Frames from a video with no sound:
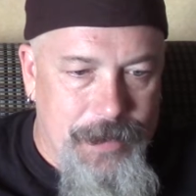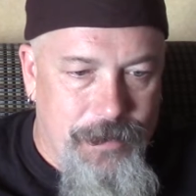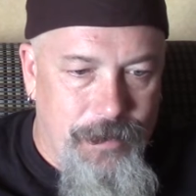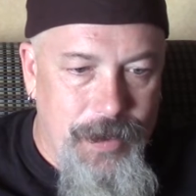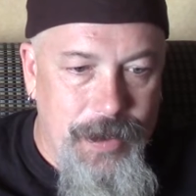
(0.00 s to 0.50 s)

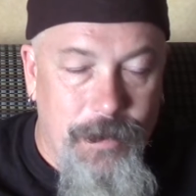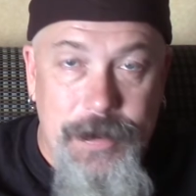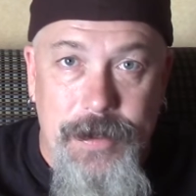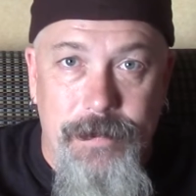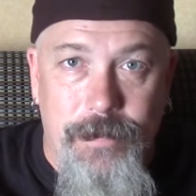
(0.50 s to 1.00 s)
really
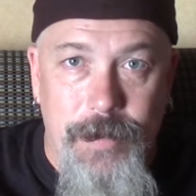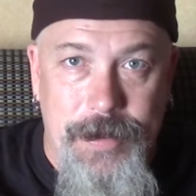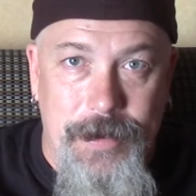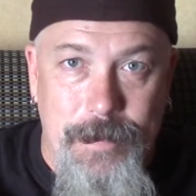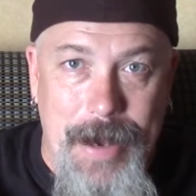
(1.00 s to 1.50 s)
what
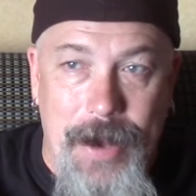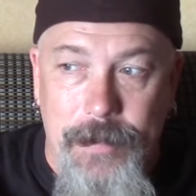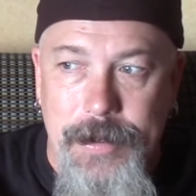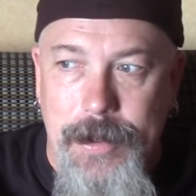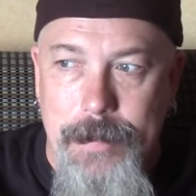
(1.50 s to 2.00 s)
they're
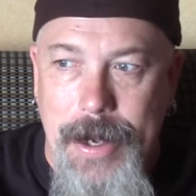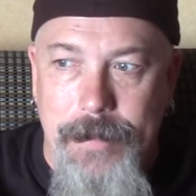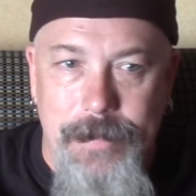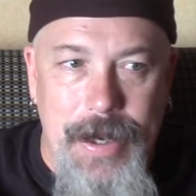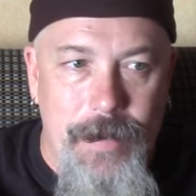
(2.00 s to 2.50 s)
about. They're
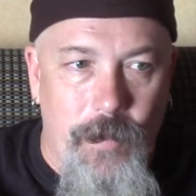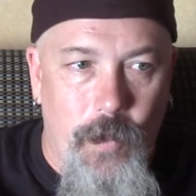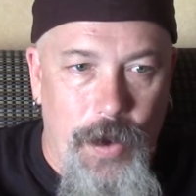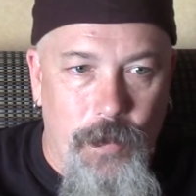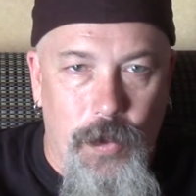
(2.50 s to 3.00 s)
about a
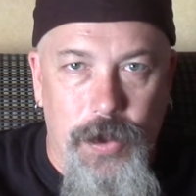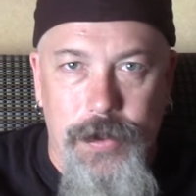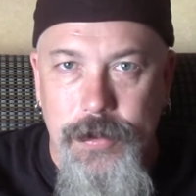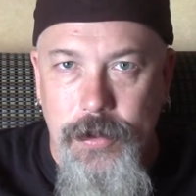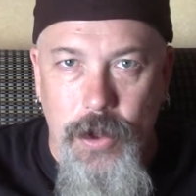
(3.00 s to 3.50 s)
one
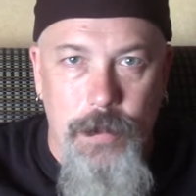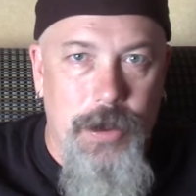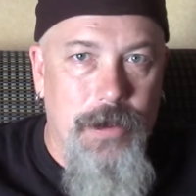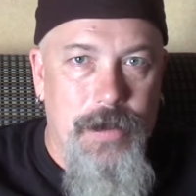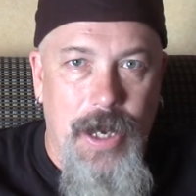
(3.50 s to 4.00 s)
world,
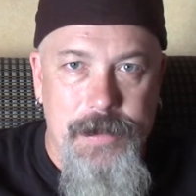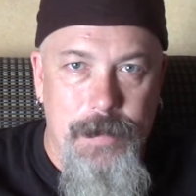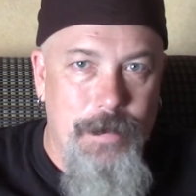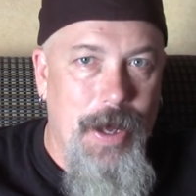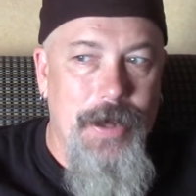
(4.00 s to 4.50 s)
global,
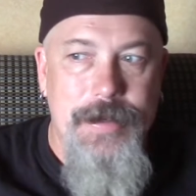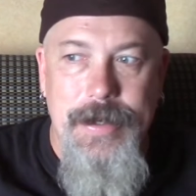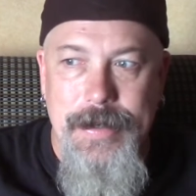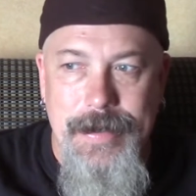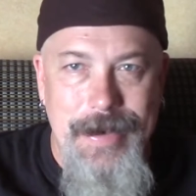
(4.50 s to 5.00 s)

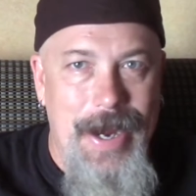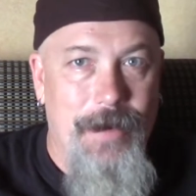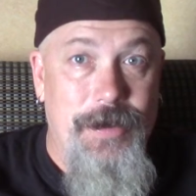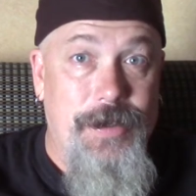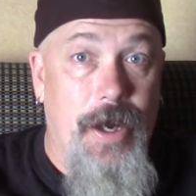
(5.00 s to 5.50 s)
cosmopolitan
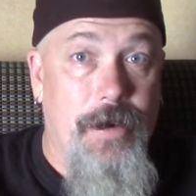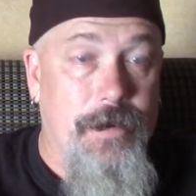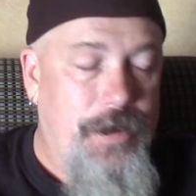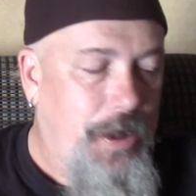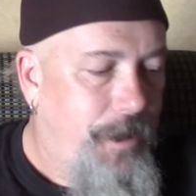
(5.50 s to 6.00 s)

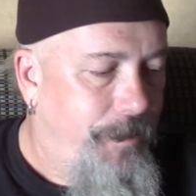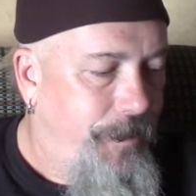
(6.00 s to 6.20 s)
aristocracy.